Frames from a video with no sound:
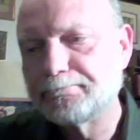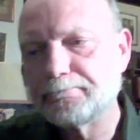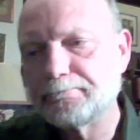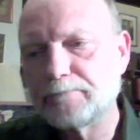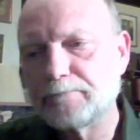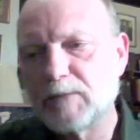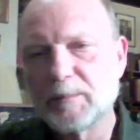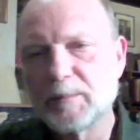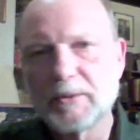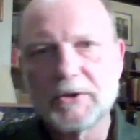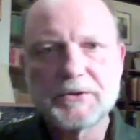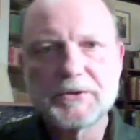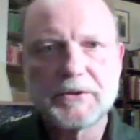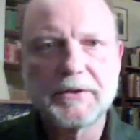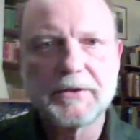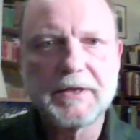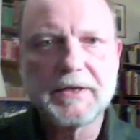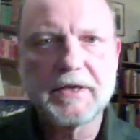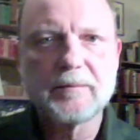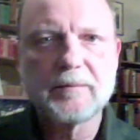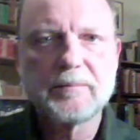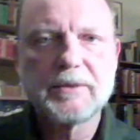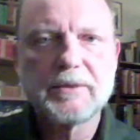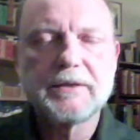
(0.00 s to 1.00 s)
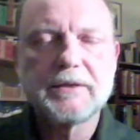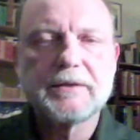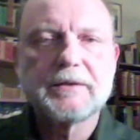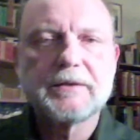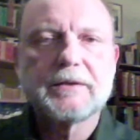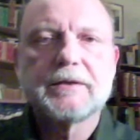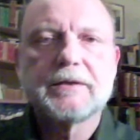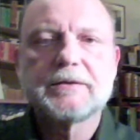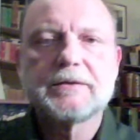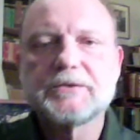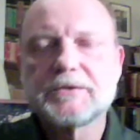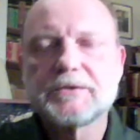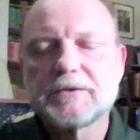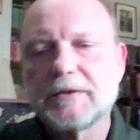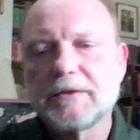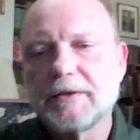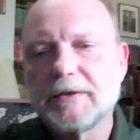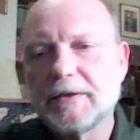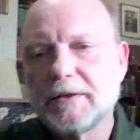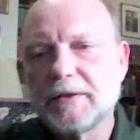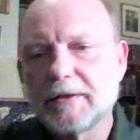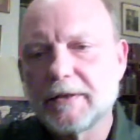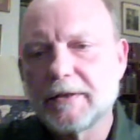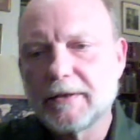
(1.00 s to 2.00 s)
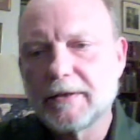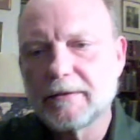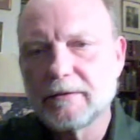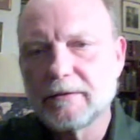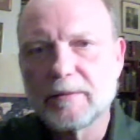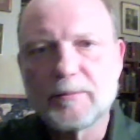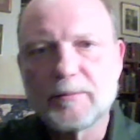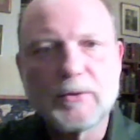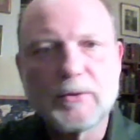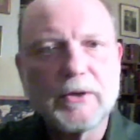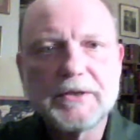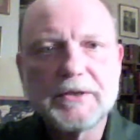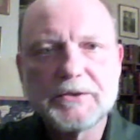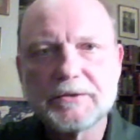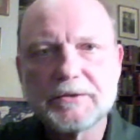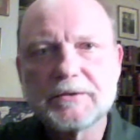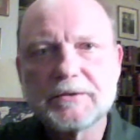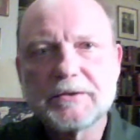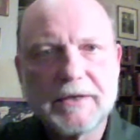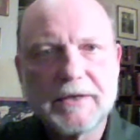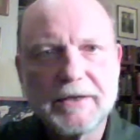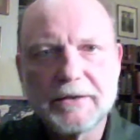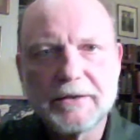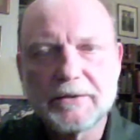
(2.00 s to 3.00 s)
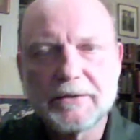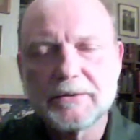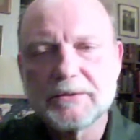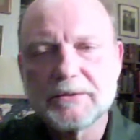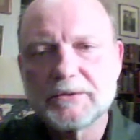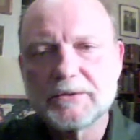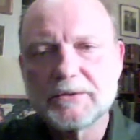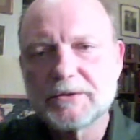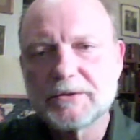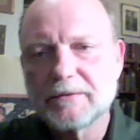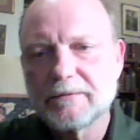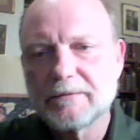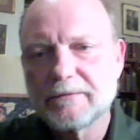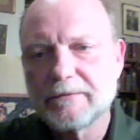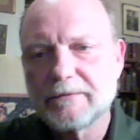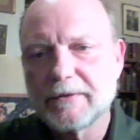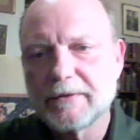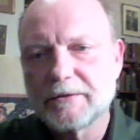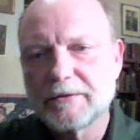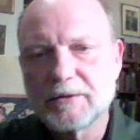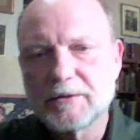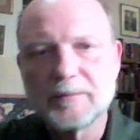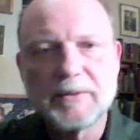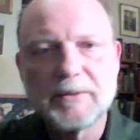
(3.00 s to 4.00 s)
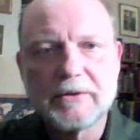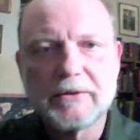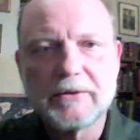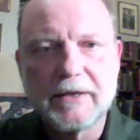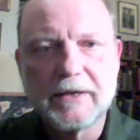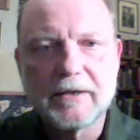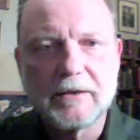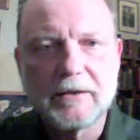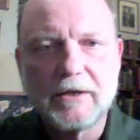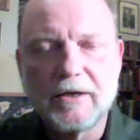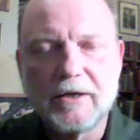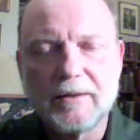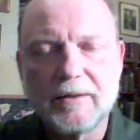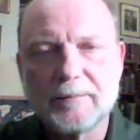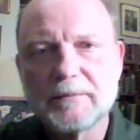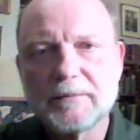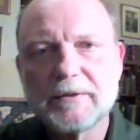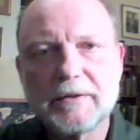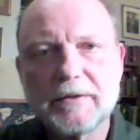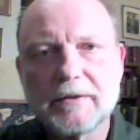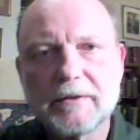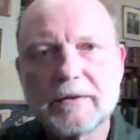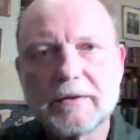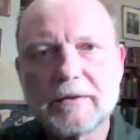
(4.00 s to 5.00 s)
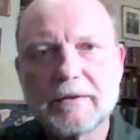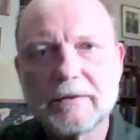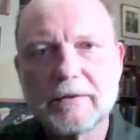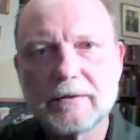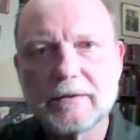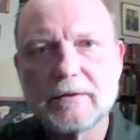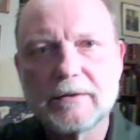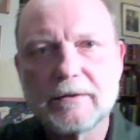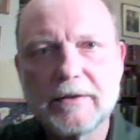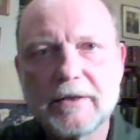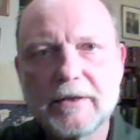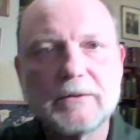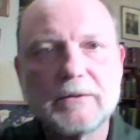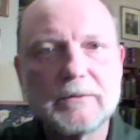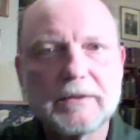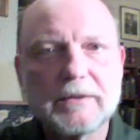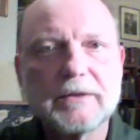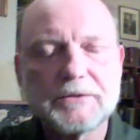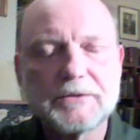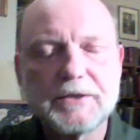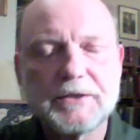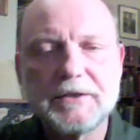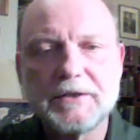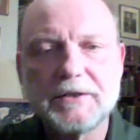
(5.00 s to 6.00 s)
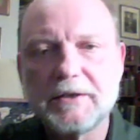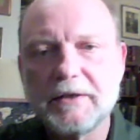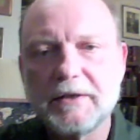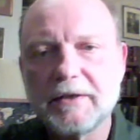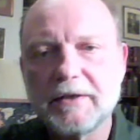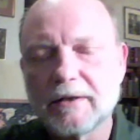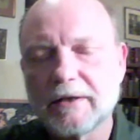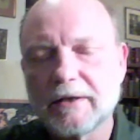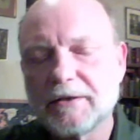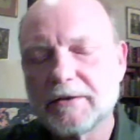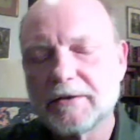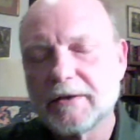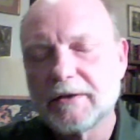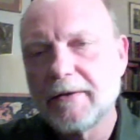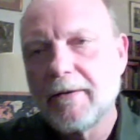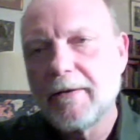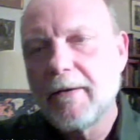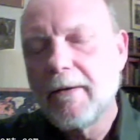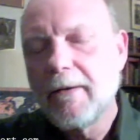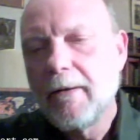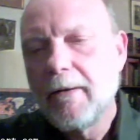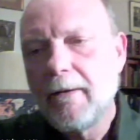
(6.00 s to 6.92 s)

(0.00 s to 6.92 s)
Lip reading: military campaign against the liberation tigers of Tamil Eelam, LTTE, Lite,